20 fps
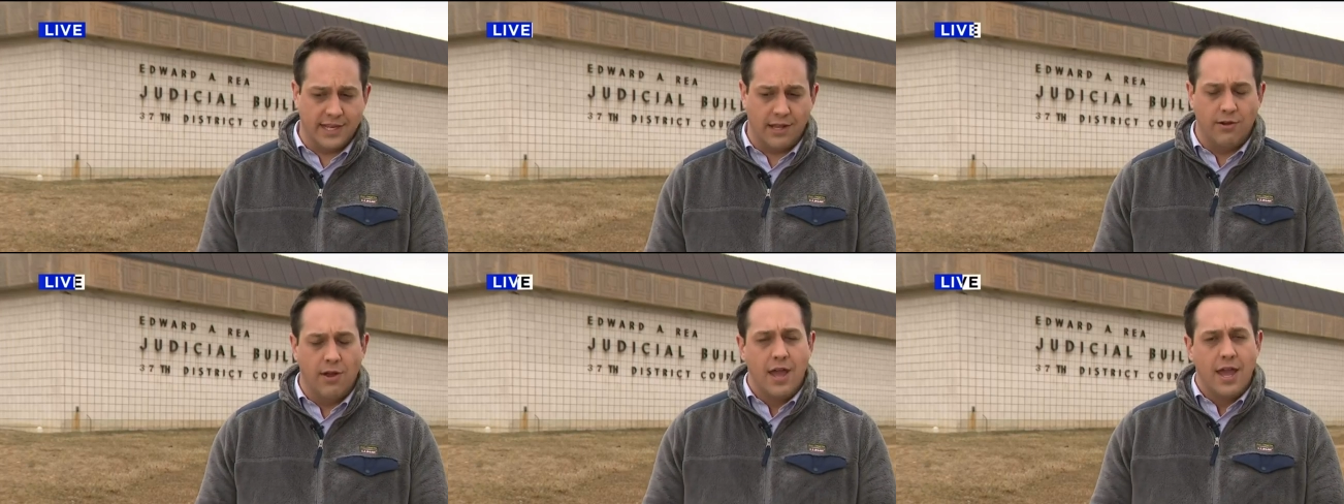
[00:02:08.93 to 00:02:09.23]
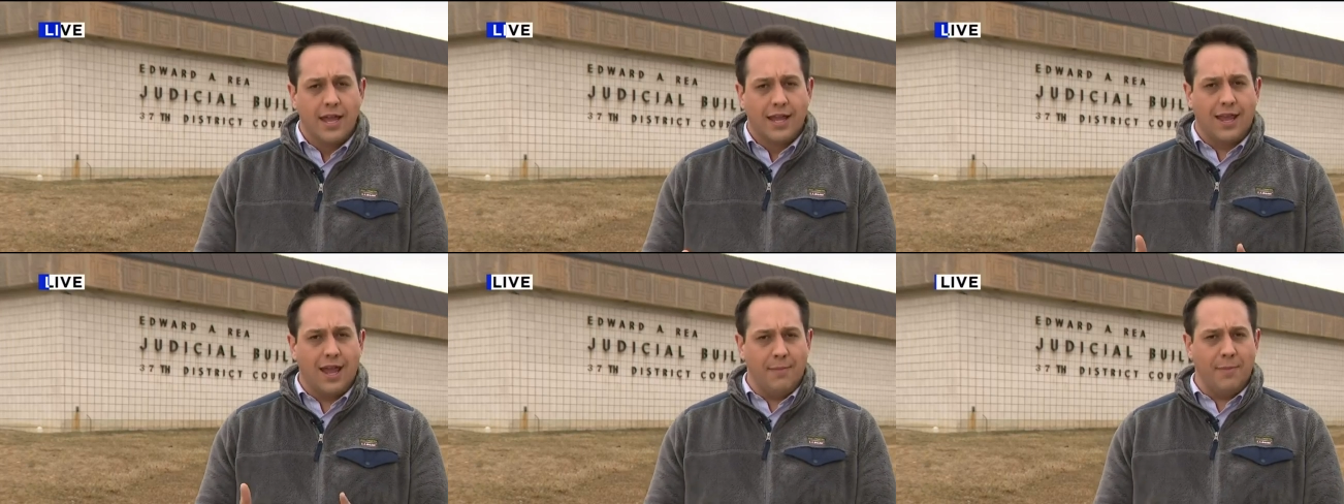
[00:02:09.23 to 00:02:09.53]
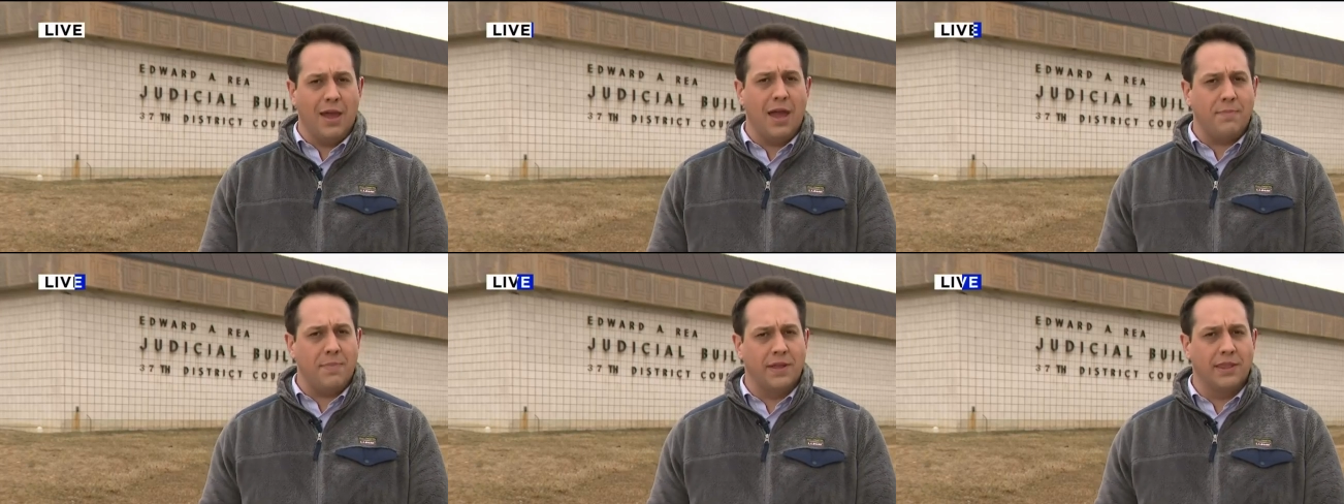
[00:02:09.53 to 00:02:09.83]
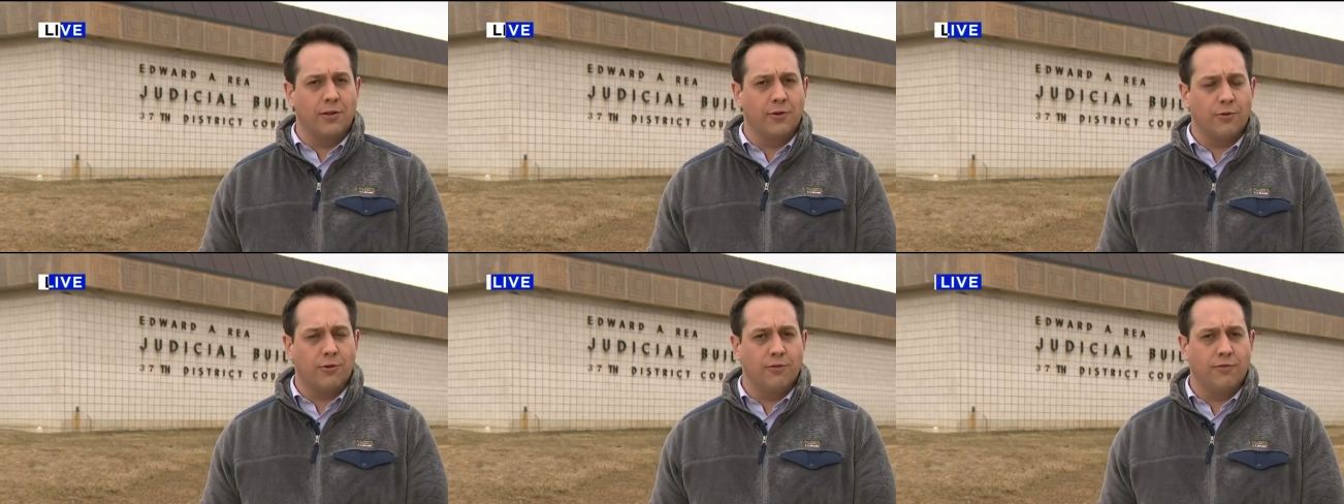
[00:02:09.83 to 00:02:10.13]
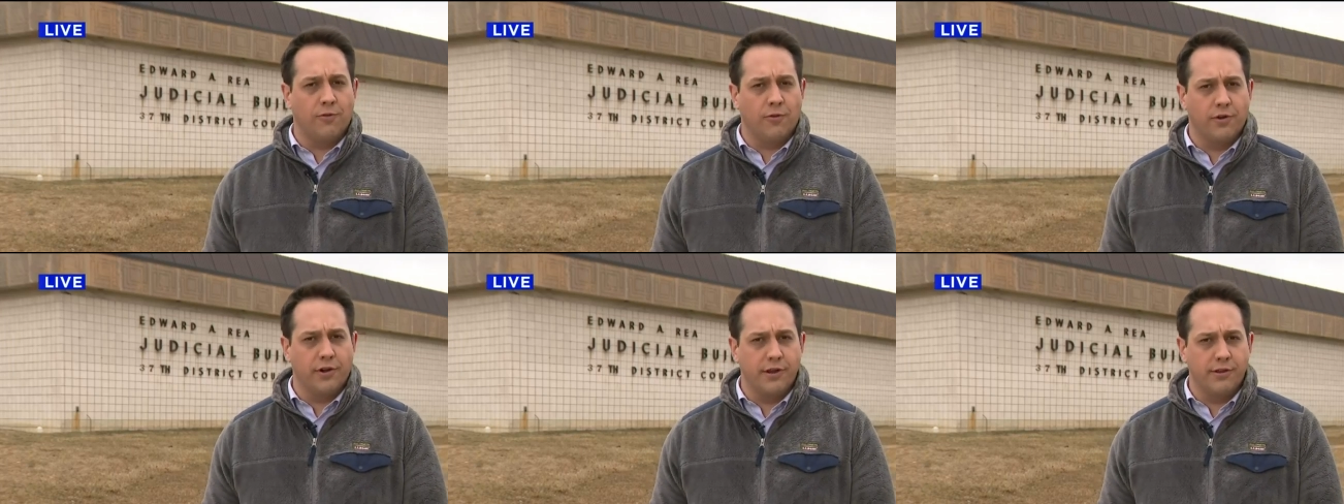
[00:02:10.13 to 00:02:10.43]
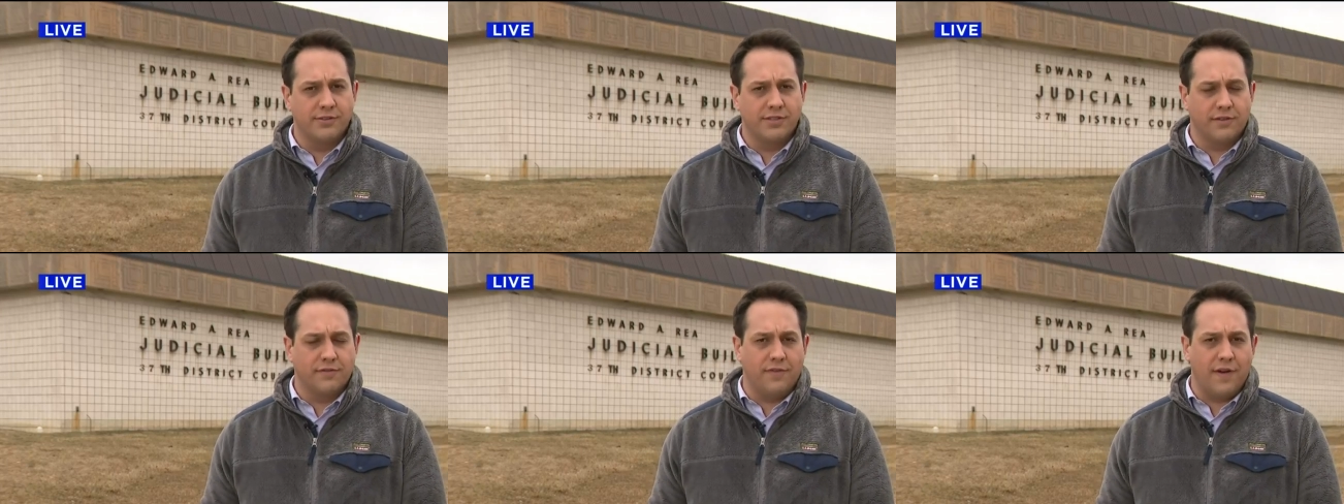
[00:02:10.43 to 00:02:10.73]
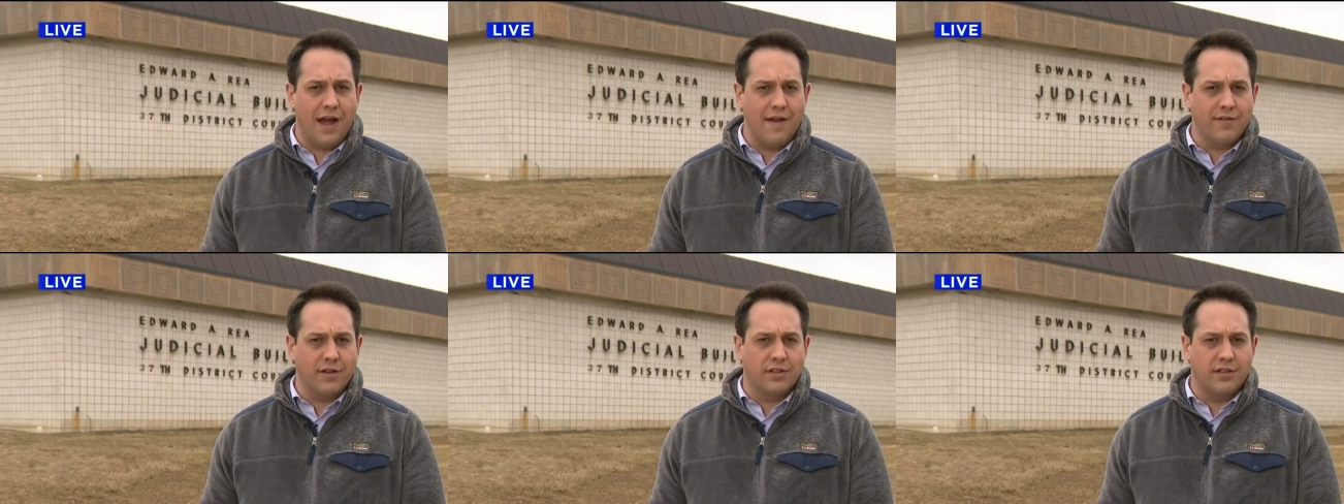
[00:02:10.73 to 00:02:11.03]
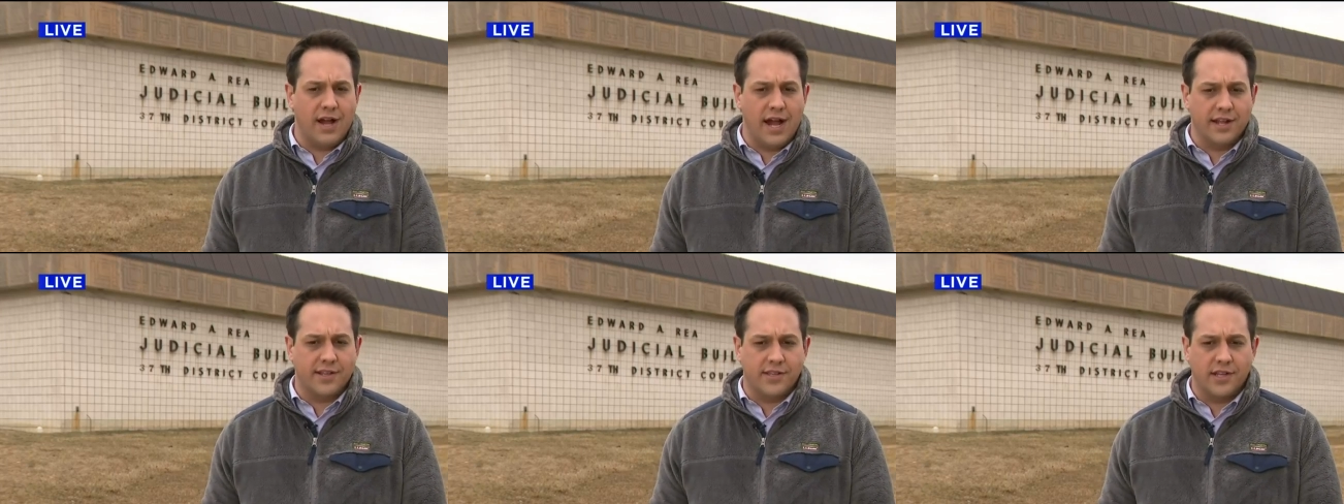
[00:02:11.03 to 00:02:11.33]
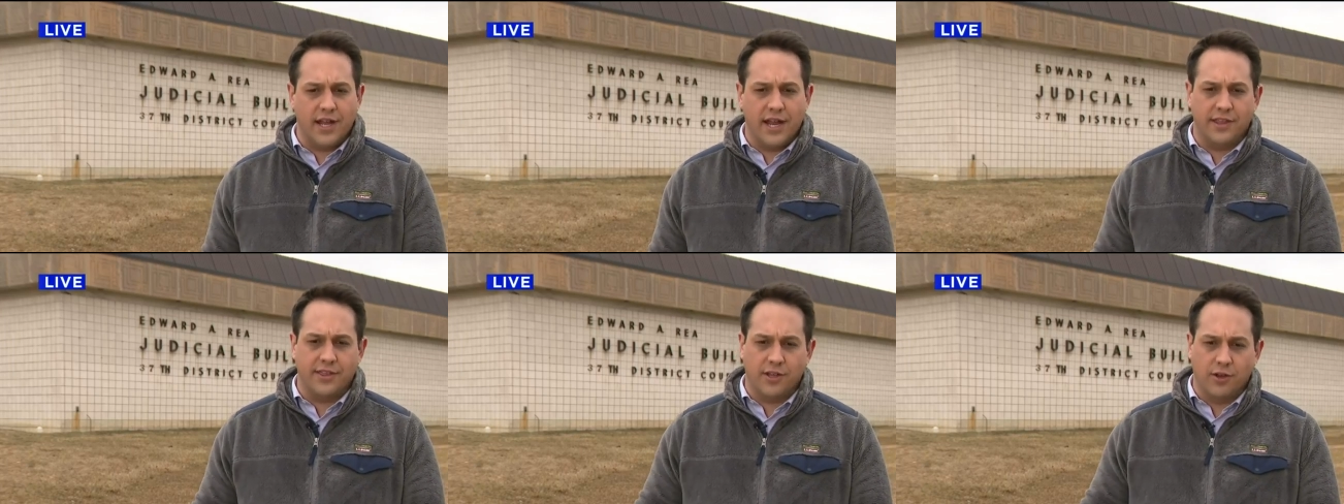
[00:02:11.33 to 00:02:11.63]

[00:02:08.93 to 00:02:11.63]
Now, coming up on Local 4 News at 5 o'clock tonight,